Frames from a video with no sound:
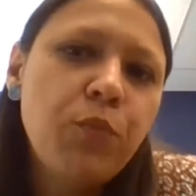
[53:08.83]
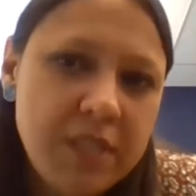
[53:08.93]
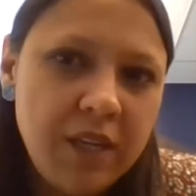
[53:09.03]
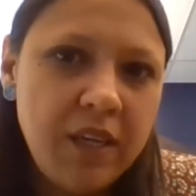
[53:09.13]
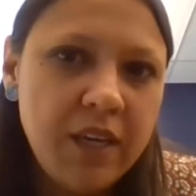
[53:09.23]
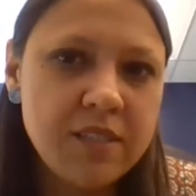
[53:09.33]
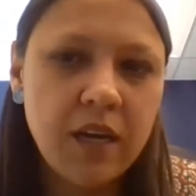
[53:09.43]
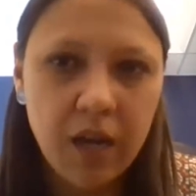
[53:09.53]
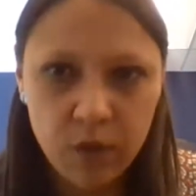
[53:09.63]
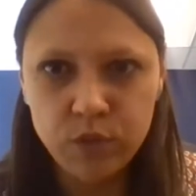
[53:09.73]
In one
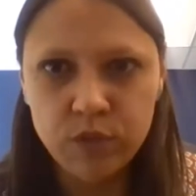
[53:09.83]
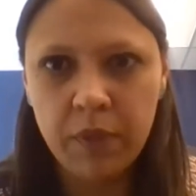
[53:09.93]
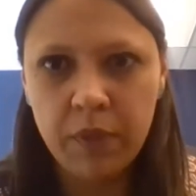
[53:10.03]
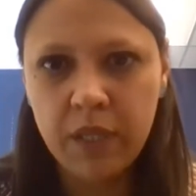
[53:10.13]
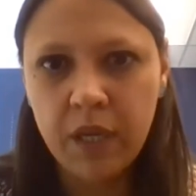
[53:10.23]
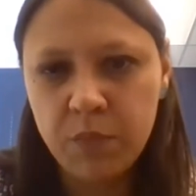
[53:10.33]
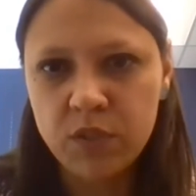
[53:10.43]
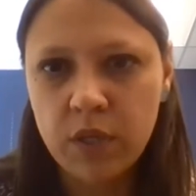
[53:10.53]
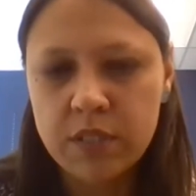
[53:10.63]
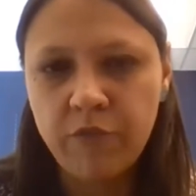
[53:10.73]
process of
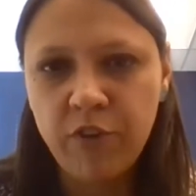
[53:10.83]
restructuring,